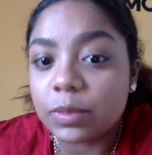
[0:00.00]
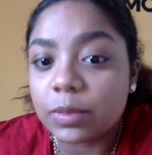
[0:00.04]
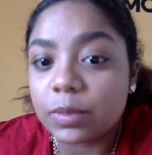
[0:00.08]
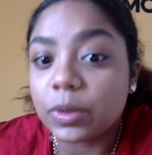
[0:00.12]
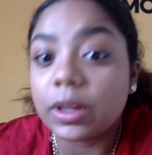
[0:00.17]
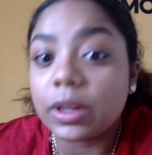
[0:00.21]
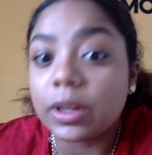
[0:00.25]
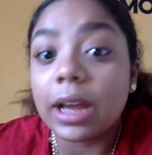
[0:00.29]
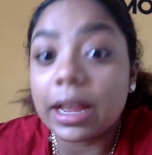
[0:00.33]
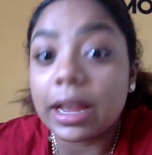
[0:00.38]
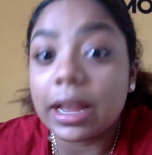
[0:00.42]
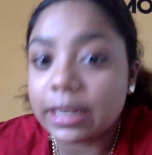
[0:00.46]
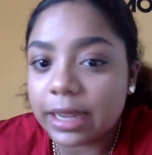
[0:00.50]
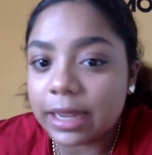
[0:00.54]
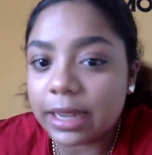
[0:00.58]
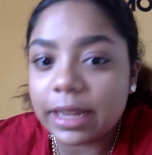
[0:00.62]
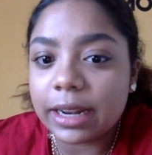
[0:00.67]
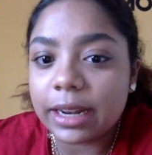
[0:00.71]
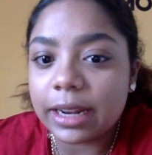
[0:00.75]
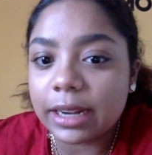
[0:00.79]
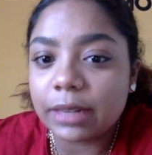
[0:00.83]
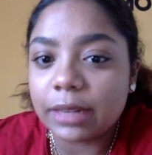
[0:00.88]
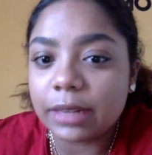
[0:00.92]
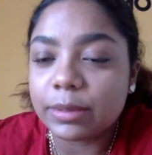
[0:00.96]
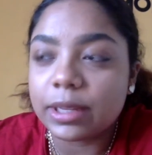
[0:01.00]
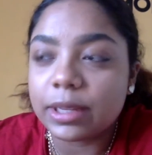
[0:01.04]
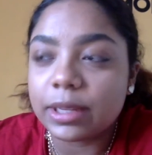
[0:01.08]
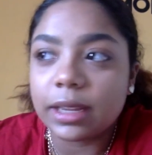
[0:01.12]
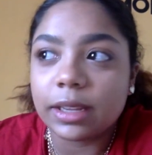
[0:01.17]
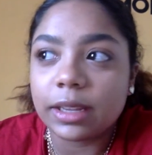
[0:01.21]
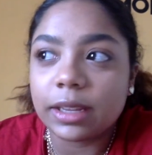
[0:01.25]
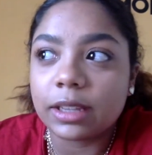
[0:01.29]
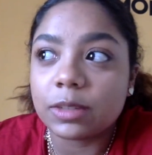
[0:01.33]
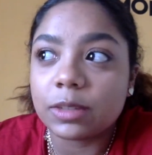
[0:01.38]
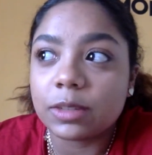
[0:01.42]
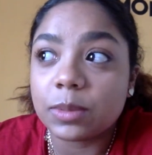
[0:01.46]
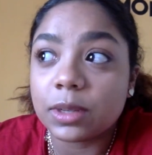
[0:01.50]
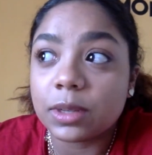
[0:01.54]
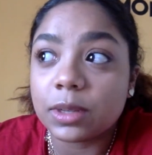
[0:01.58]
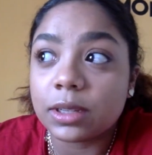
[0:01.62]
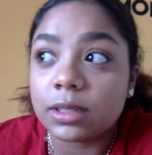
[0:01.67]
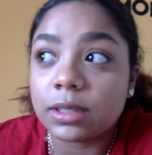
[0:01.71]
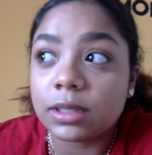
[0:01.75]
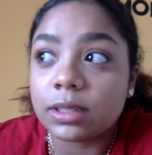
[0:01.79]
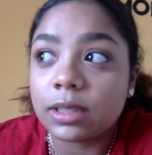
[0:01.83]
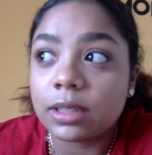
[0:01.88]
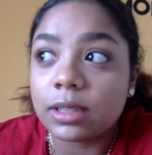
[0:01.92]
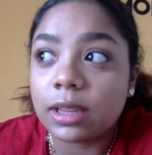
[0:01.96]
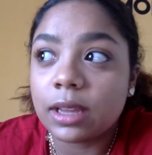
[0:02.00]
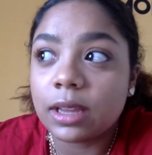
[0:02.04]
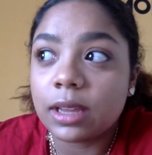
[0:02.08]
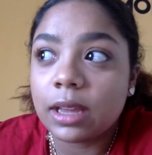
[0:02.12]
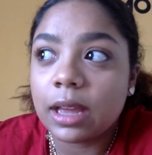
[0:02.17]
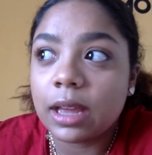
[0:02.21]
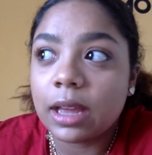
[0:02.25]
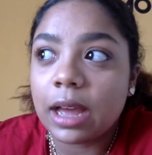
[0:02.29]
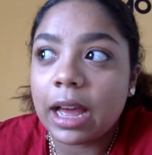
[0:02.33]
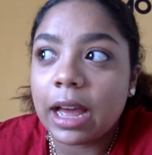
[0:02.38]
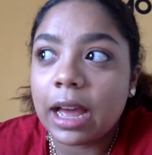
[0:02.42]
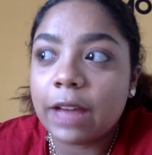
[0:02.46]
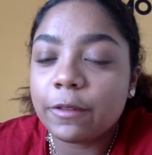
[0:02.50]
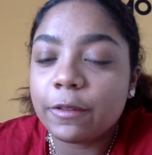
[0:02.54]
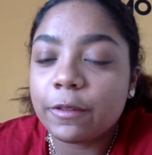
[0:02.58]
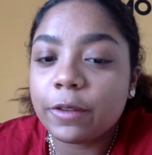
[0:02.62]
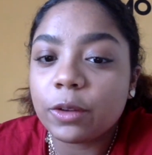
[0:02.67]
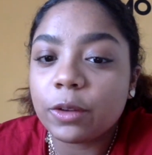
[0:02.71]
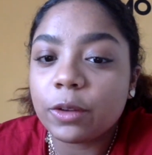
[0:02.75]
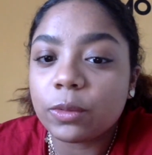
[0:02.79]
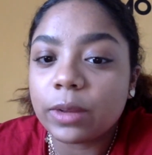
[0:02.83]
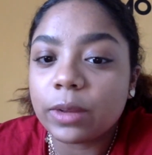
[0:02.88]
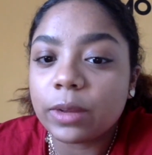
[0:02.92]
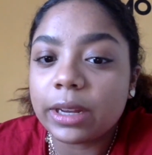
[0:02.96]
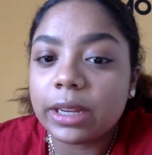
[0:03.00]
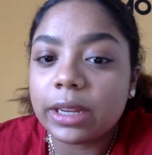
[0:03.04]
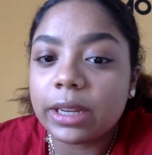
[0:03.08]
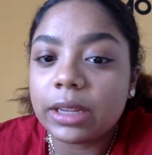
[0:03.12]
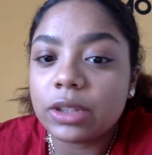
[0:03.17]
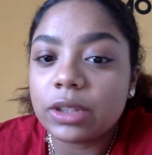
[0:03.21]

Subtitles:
But I did end up saying yes because I felt ready.